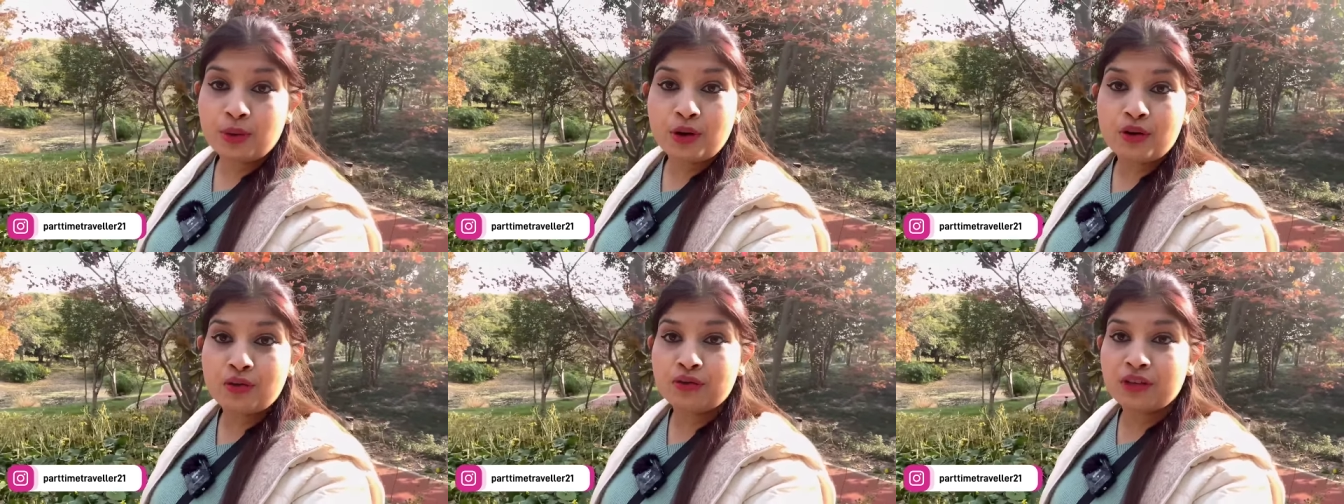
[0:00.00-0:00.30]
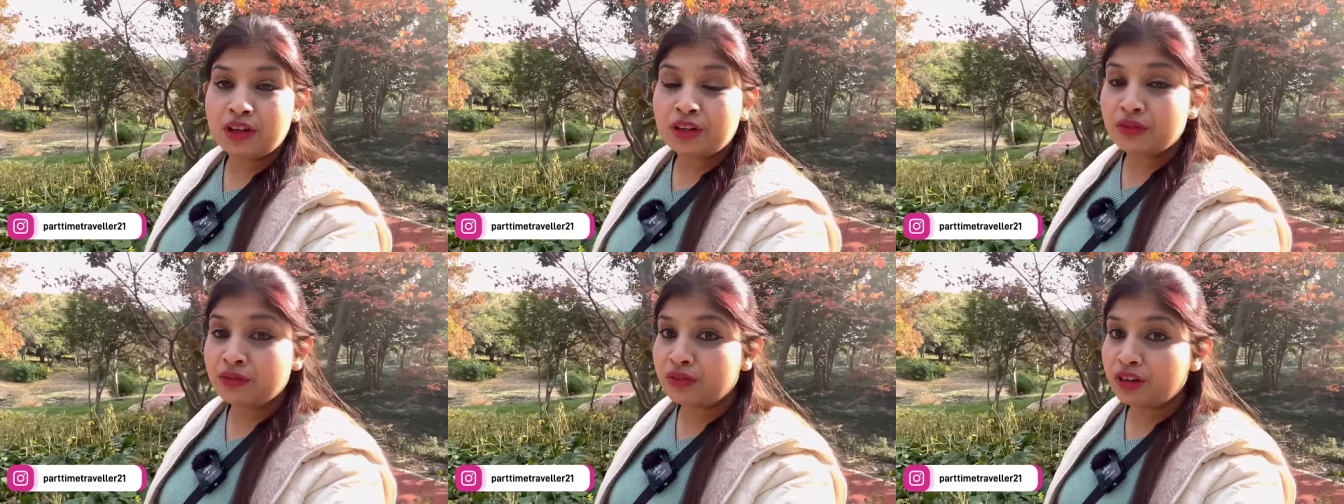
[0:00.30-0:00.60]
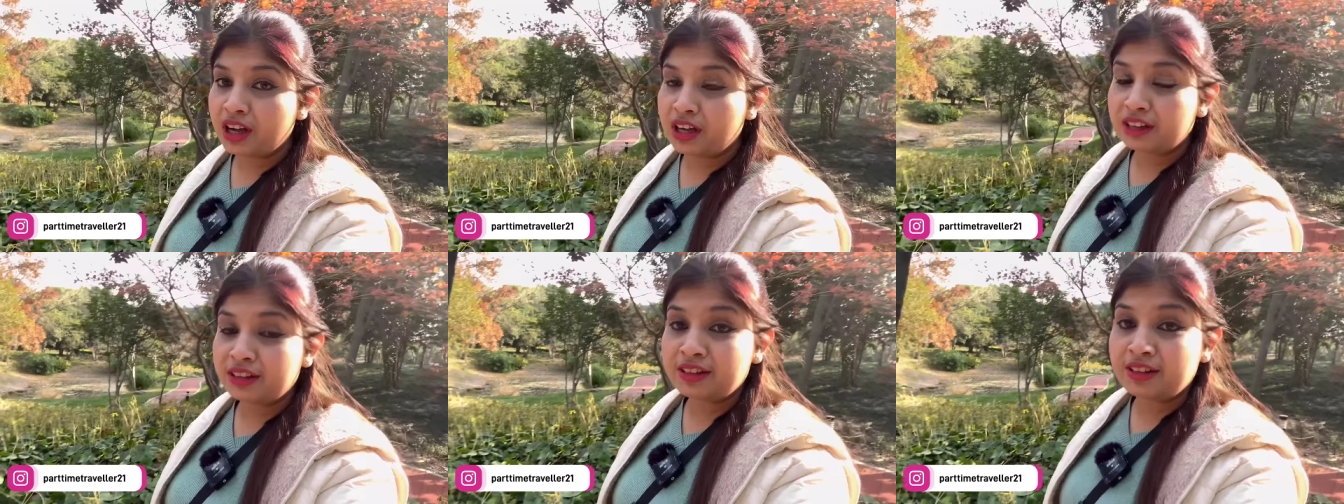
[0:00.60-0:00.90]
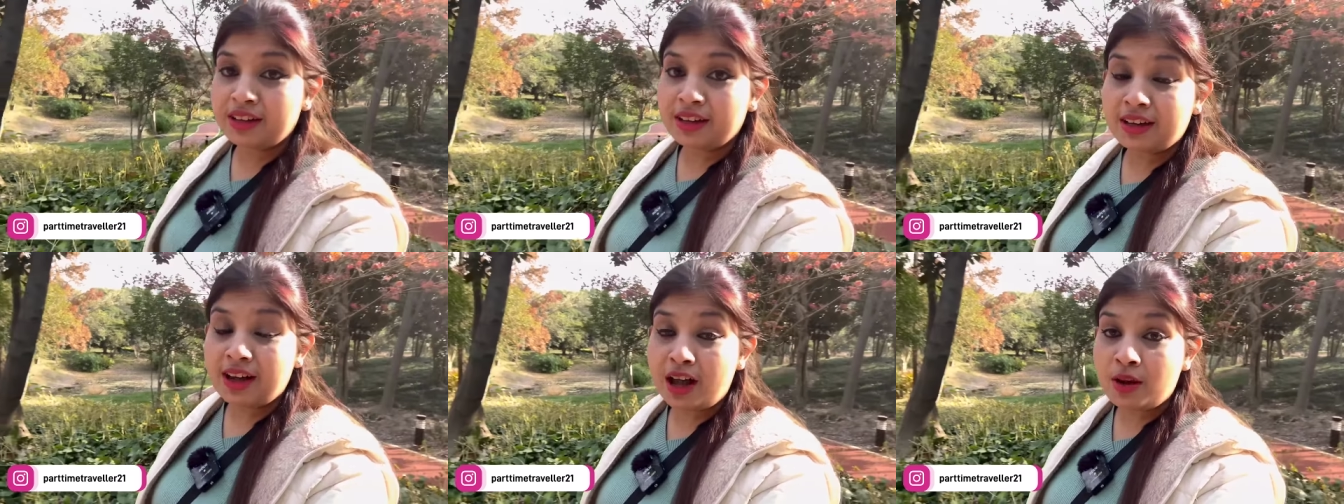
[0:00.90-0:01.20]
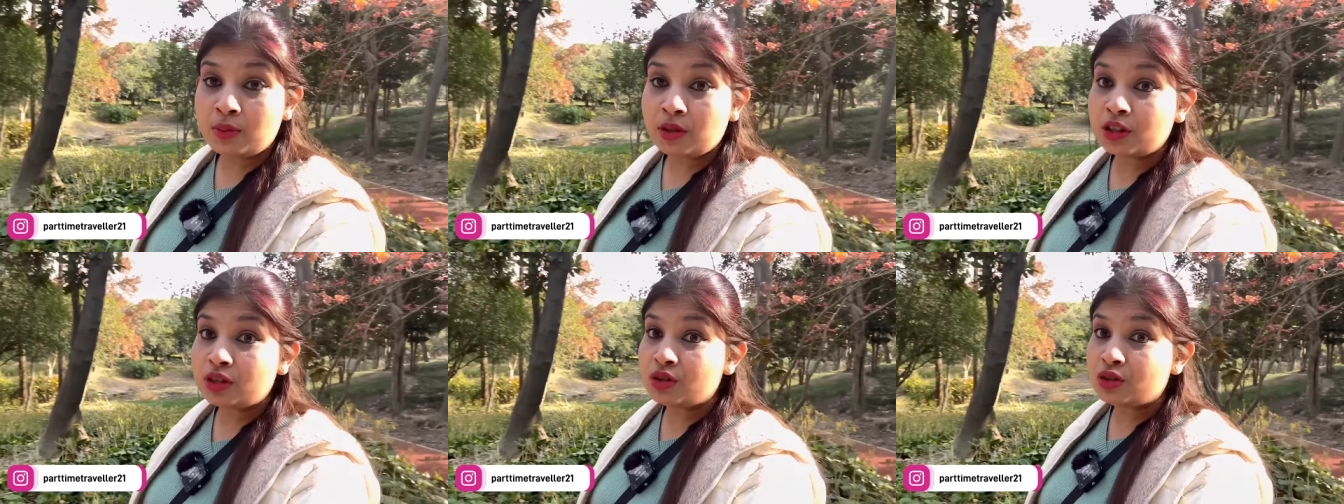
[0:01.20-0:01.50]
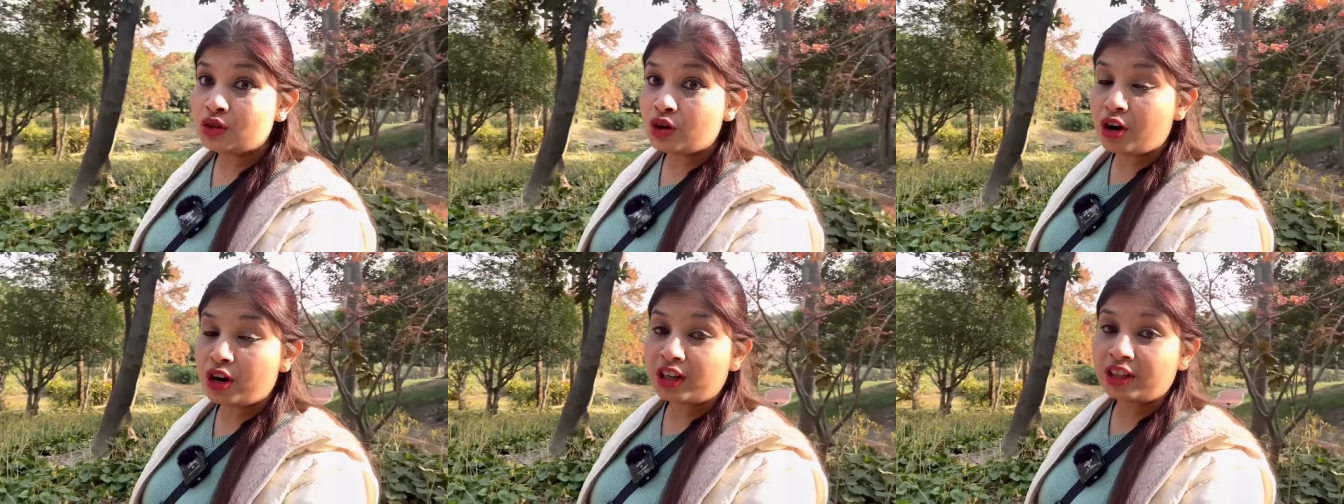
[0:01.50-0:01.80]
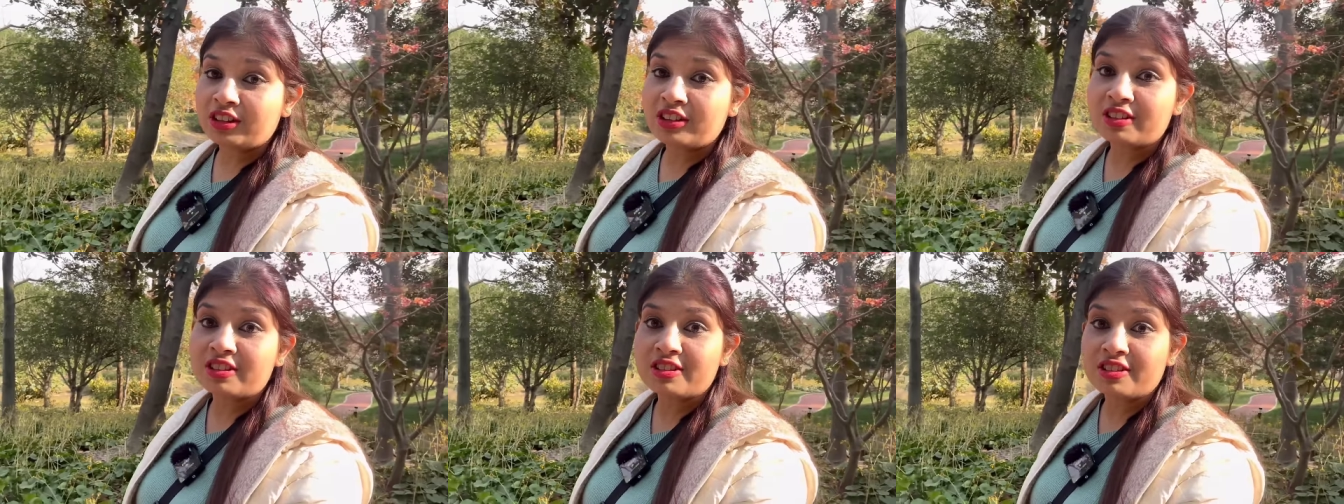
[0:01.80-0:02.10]
perfect weather like i'm
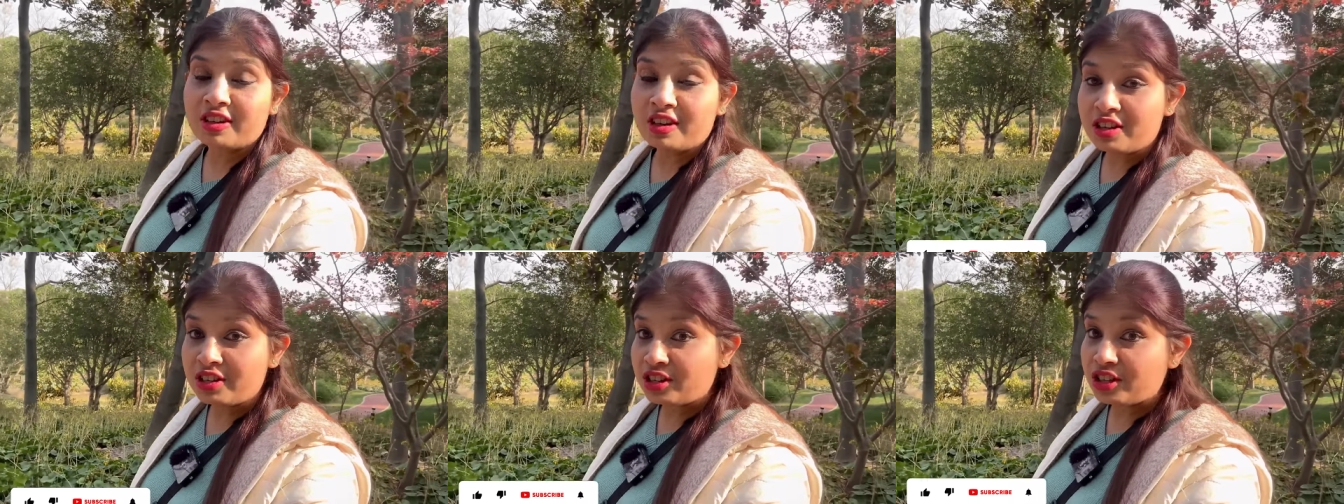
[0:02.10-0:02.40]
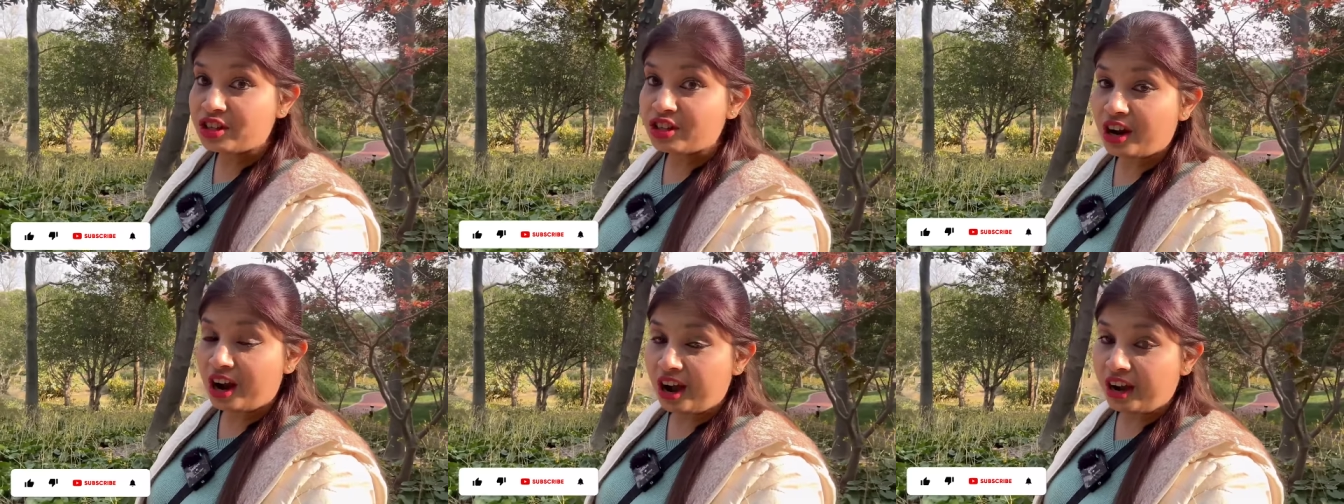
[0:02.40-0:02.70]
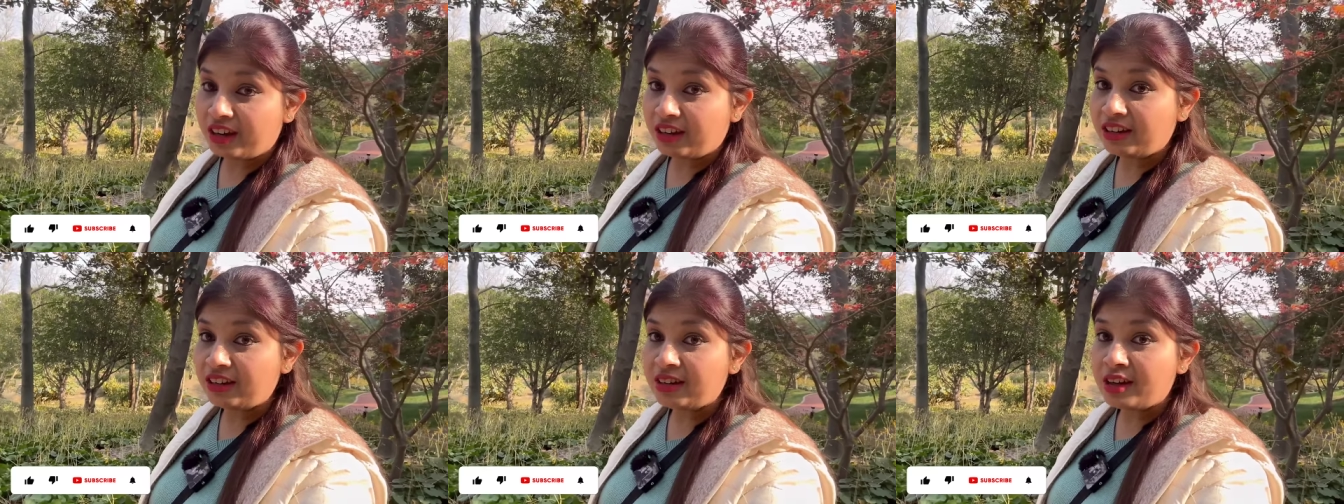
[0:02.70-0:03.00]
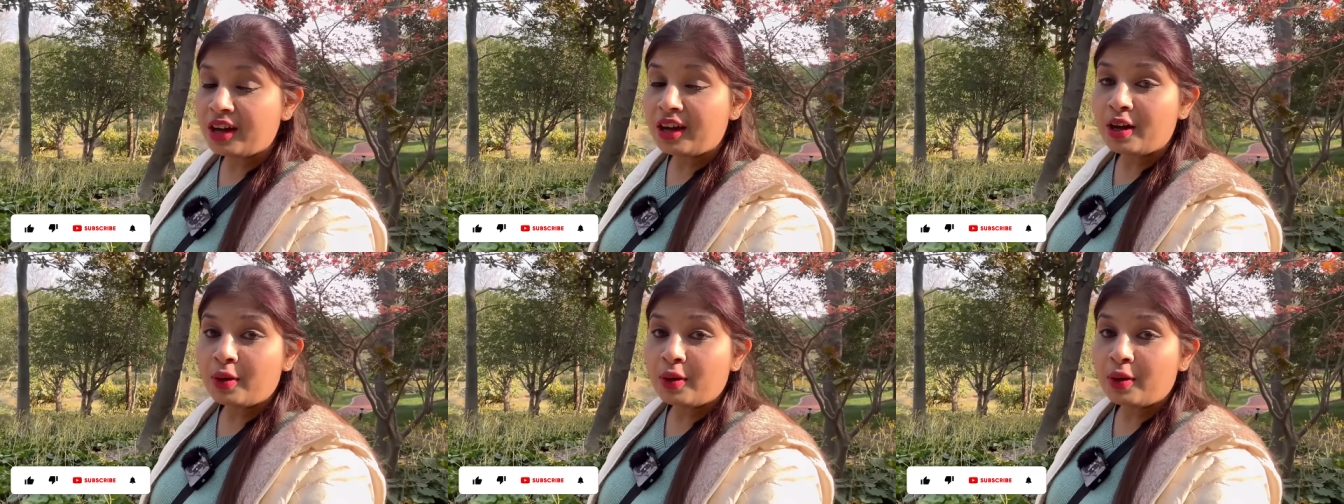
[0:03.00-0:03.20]
enjoying the sunshine